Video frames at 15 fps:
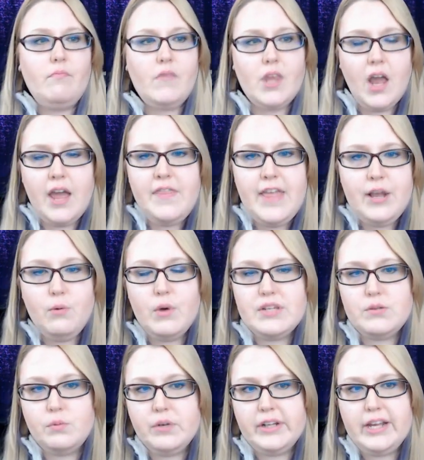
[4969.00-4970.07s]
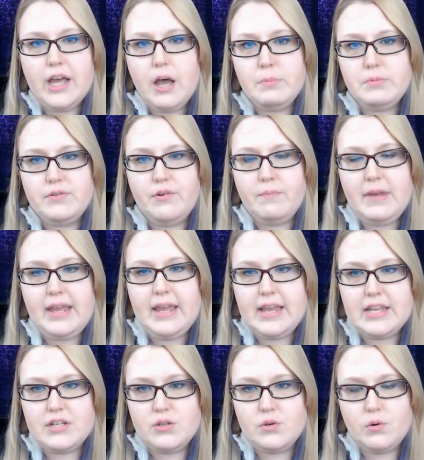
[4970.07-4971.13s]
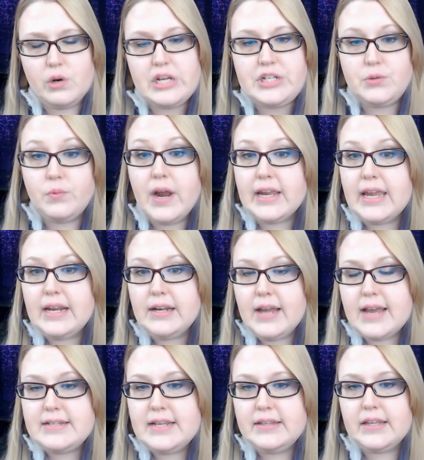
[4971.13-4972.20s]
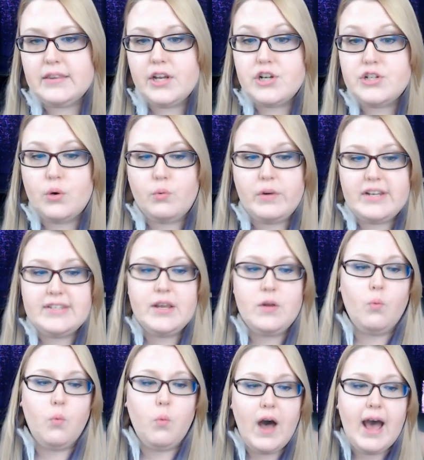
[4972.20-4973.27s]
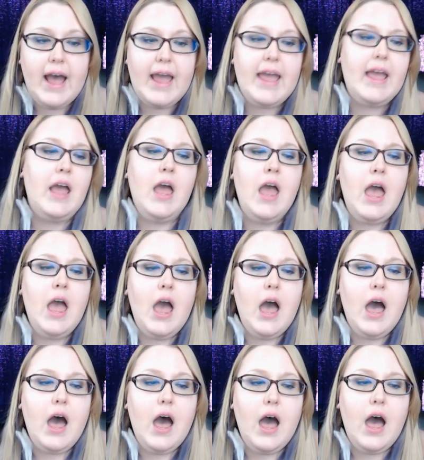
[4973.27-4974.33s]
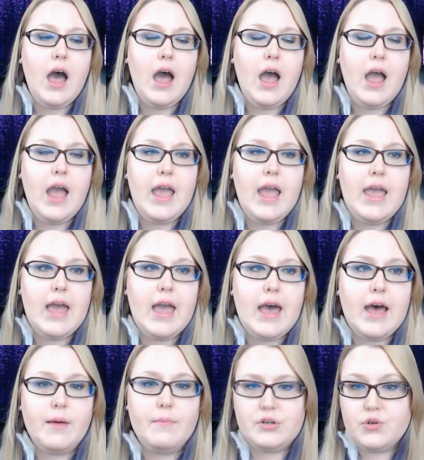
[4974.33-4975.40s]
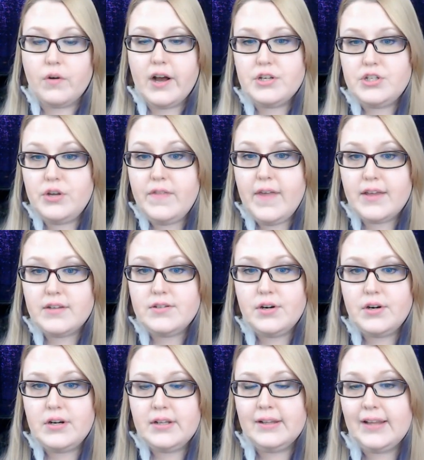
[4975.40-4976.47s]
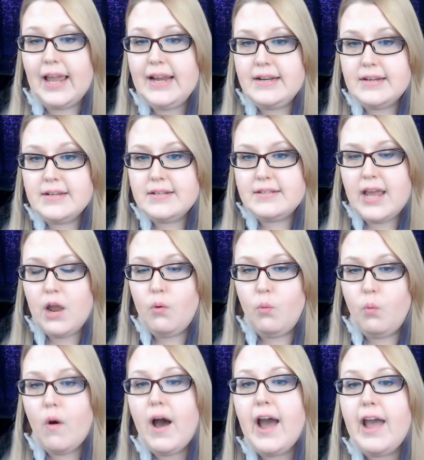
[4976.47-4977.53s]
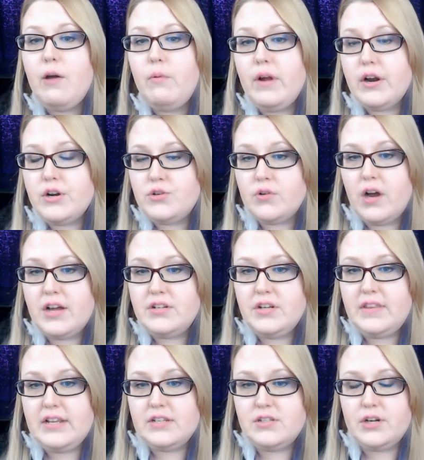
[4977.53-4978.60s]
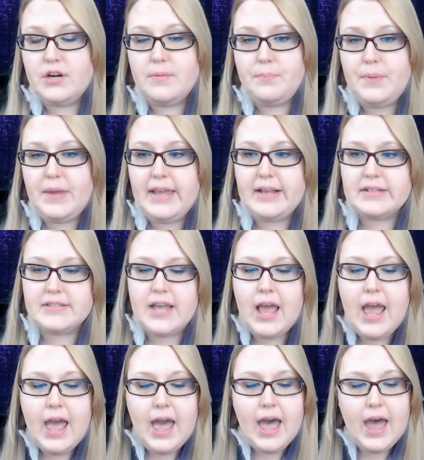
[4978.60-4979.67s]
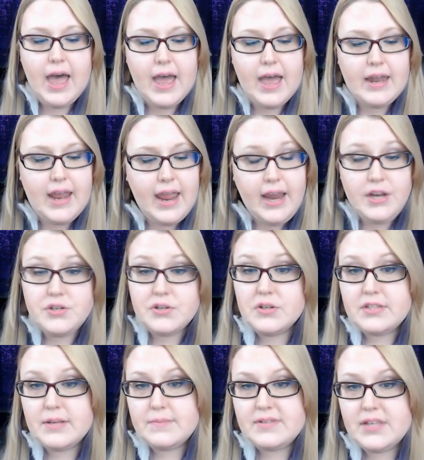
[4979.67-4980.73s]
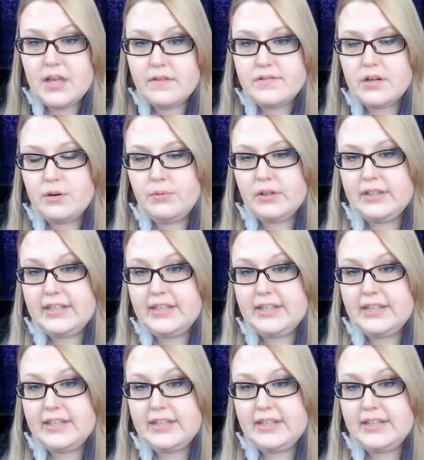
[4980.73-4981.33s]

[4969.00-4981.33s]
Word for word: I think what's really helped for me is is recognizing that there's a reason why I am drawn to that certain likeness and why we are drawn to these certain beings. And angels themselves are really